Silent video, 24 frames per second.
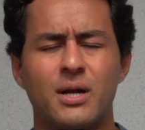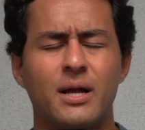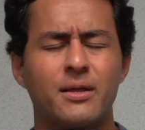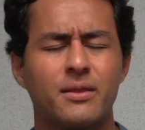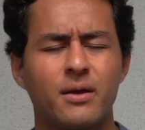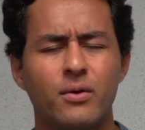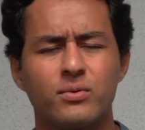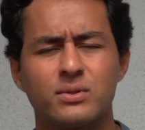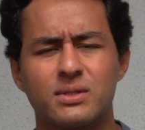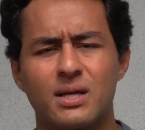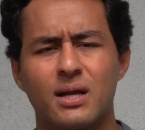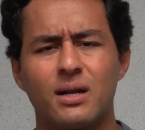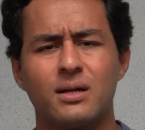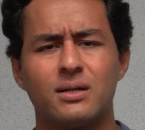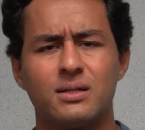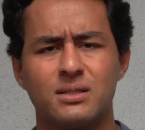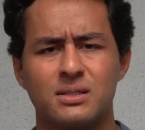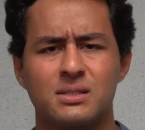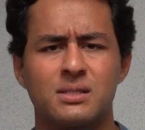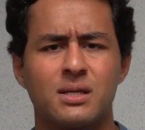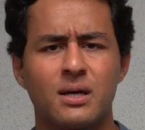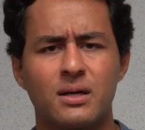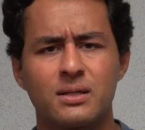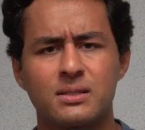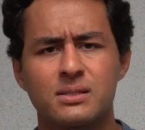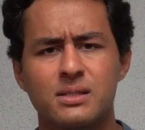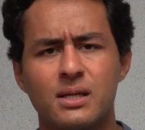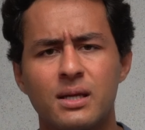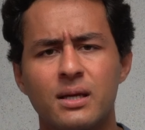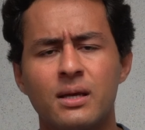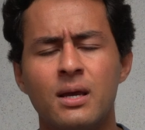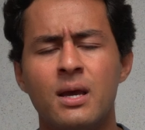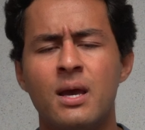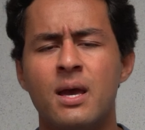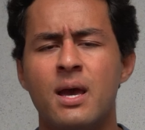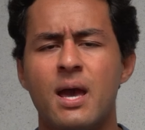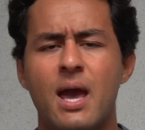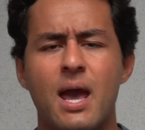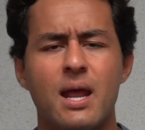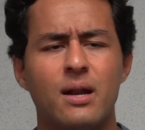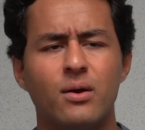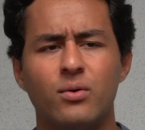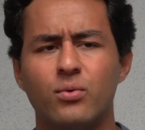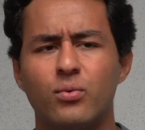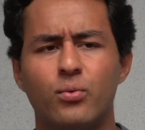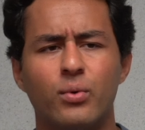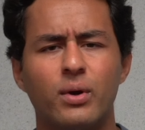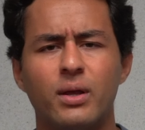I thought was kind of disgusting, and
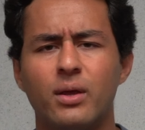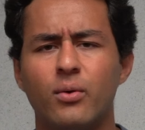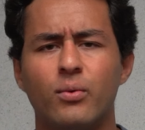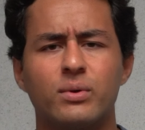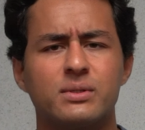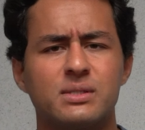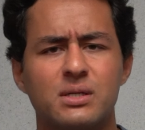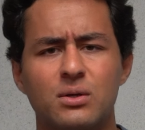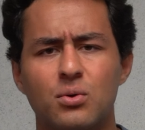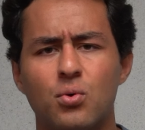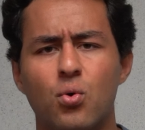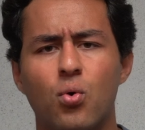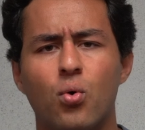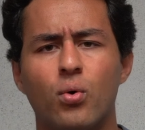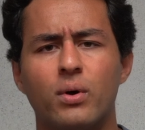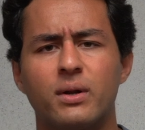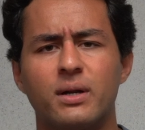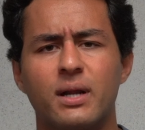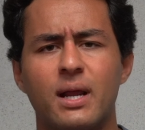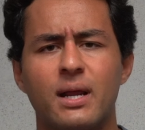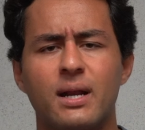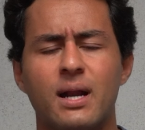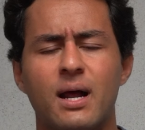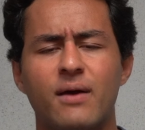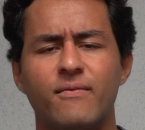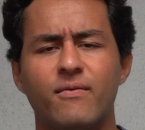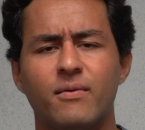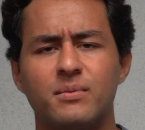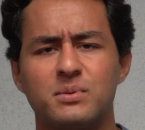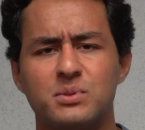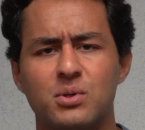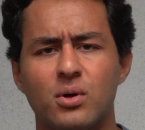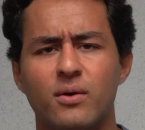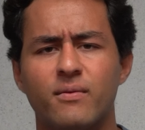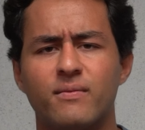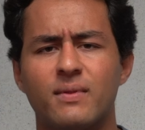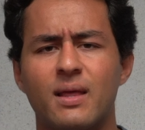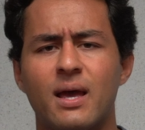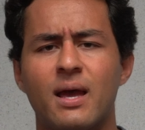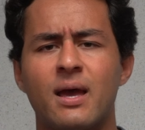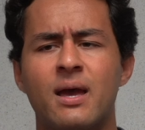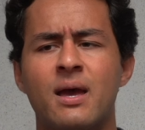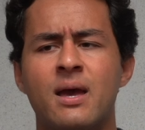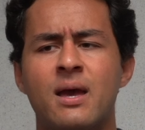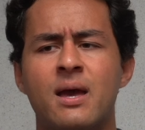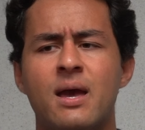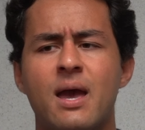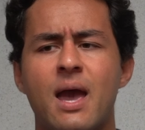it really wasn't cool. And, and I've observed
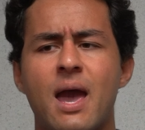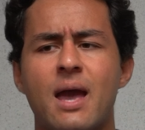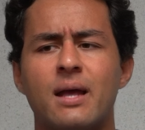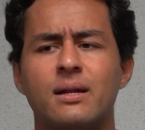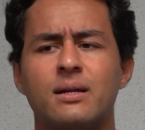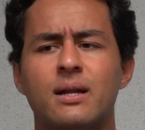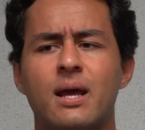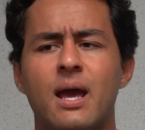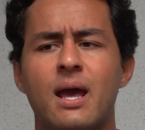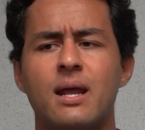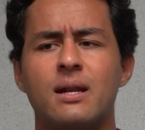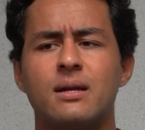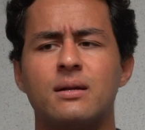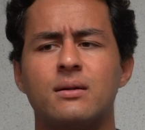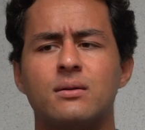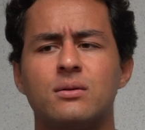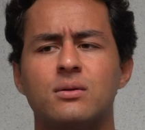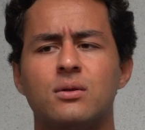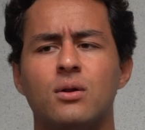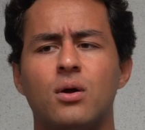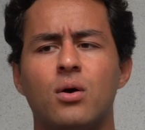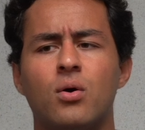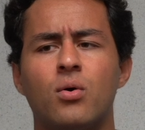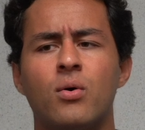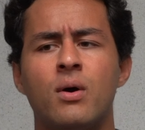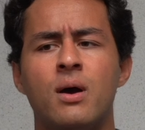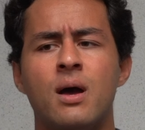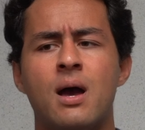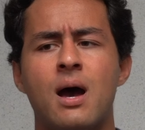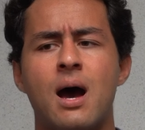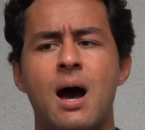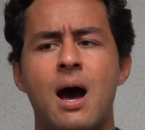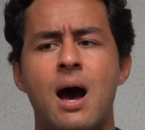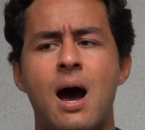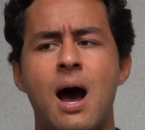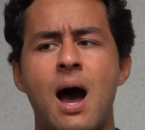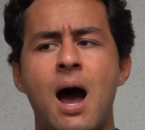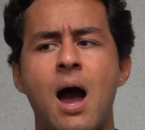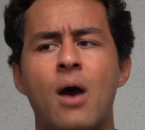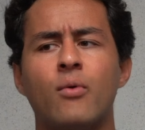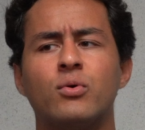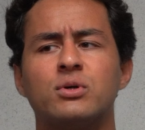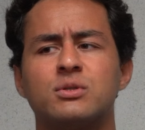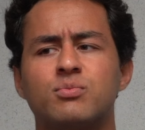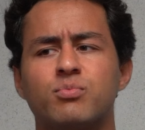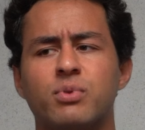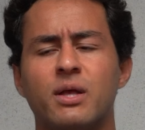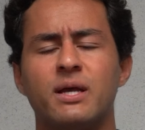that, and and you know I
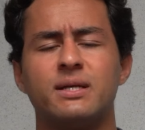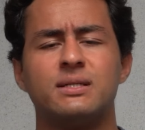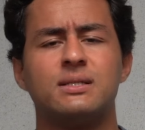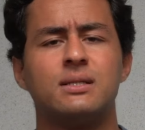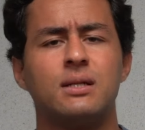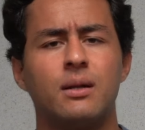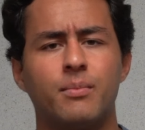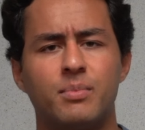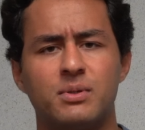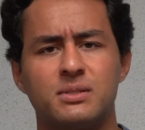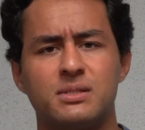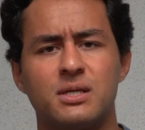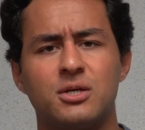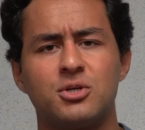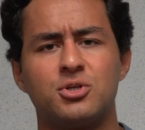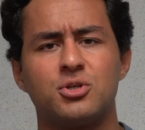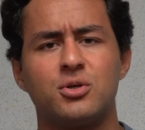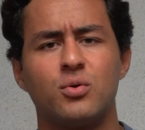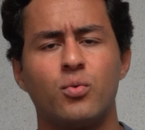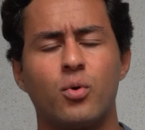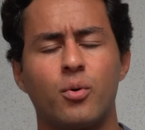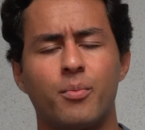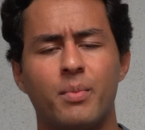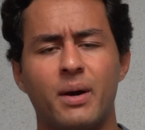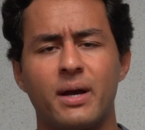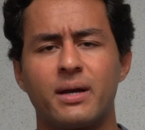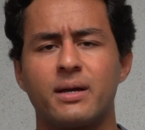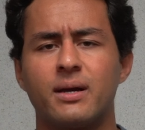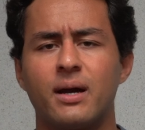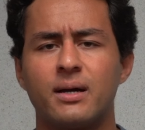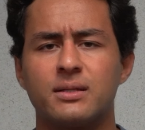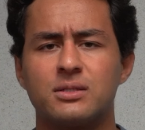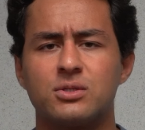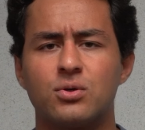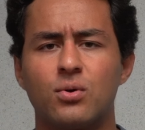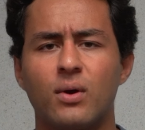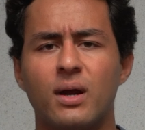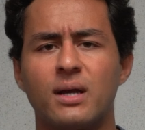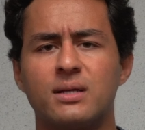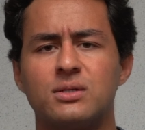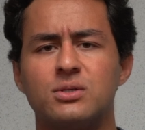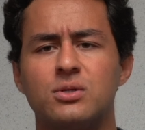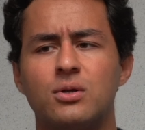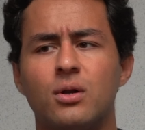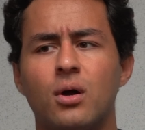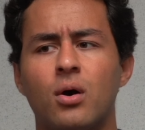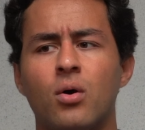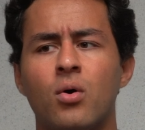was placed in a position where, by God's
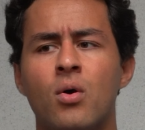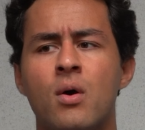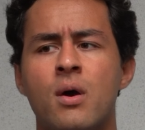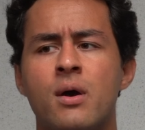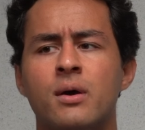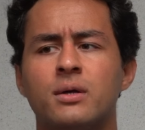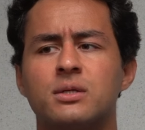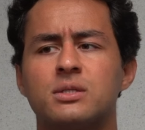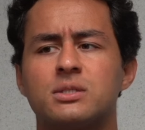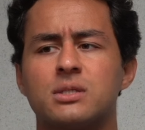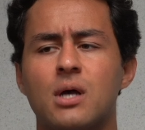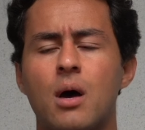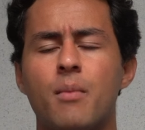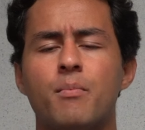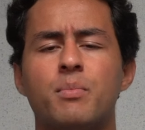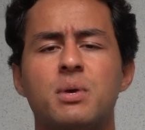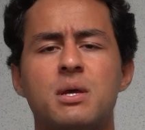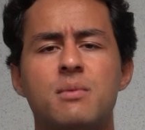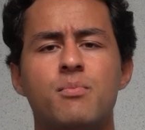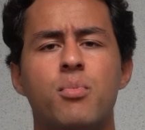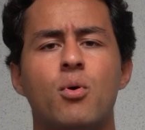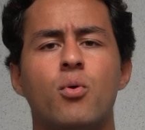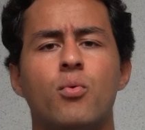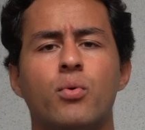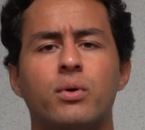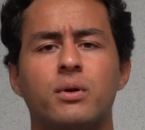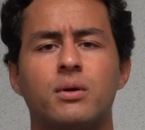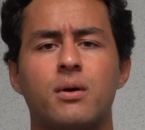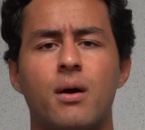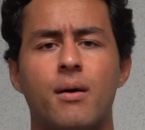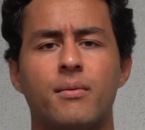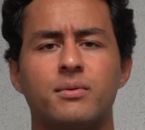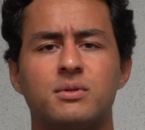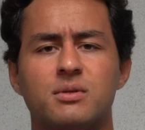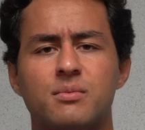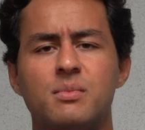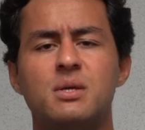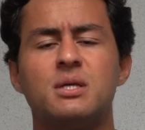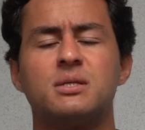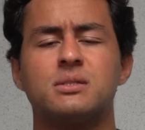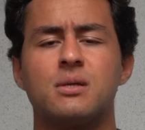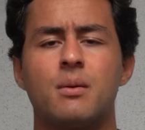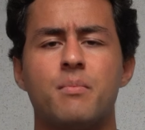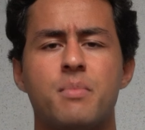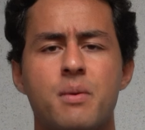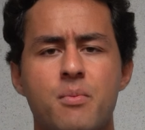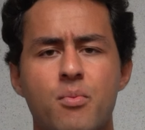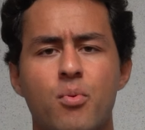grace, you know, some people would come to me,
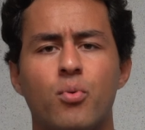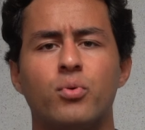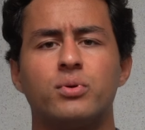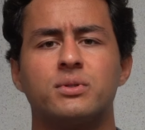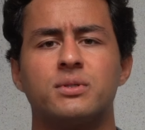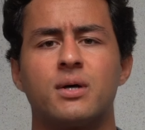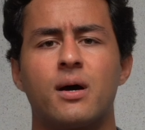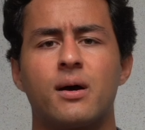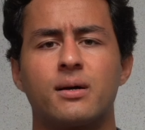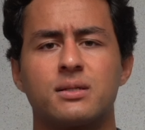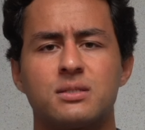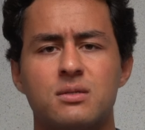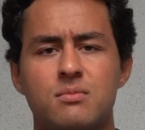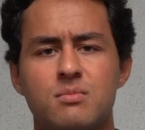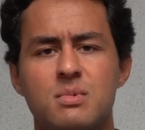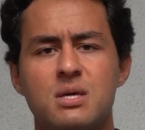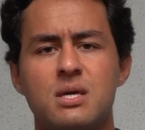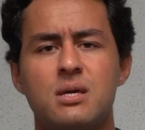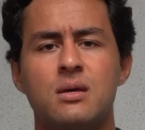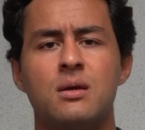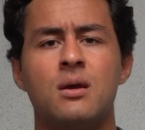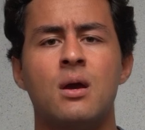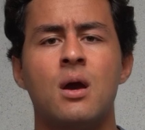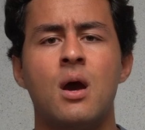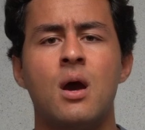some people would talk to me